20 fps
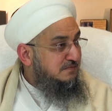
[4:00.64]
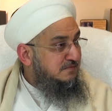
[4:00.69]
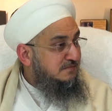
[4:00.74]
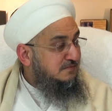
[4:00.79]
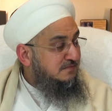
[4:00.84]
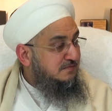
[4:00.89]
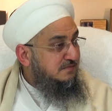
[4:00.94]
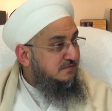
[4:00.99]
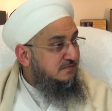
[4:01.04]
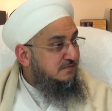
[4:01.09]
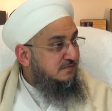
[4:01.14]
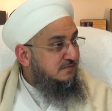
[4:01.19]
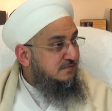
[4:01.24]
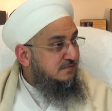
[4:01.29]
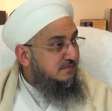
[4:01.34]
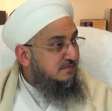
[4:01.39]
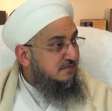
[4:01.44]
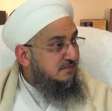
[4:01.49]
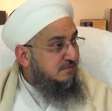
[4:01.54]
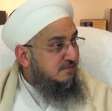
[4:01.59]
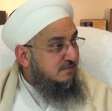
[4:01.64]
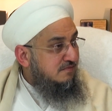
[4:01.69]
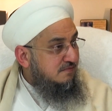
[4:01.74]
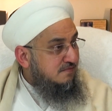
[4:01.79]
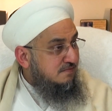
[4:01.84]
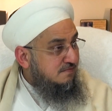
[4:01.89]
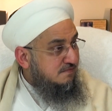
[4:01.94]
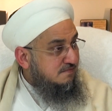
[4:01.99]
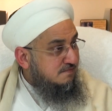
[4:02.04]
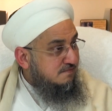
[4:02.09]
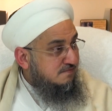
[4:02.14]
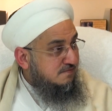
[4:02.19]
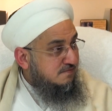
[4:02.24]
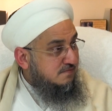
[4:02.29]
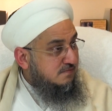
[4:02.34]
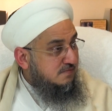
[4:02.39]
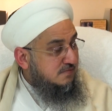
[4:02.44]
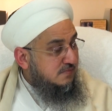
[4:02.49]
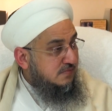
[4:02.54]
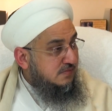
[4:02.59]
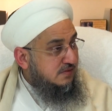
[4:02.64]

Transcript: (no one is talking)